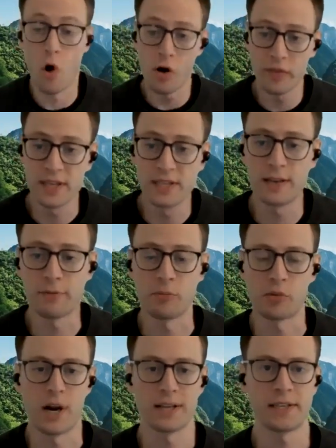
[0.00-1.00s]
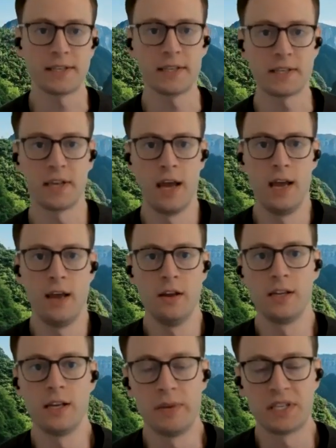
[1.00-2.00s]
so all these different processes
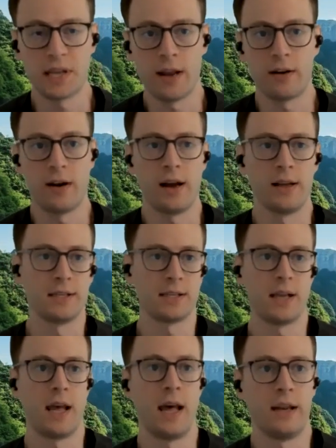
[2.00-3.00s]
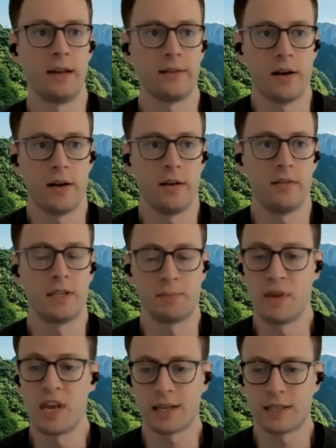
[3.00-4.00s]
need to be standardized. And uh,
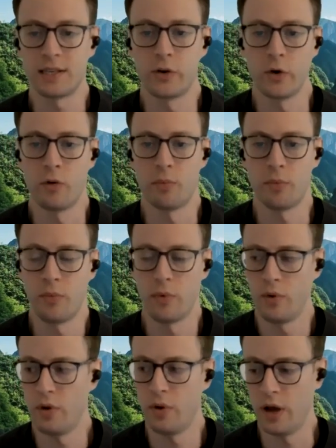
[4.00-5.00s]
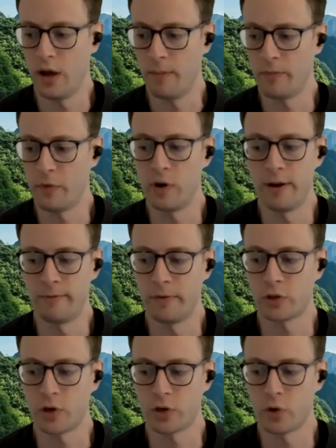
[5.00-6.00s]
this BXC group, um, their
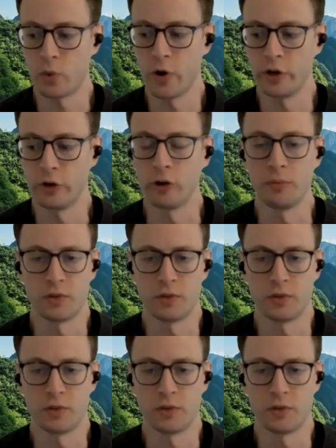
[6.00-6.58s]
infrastructure working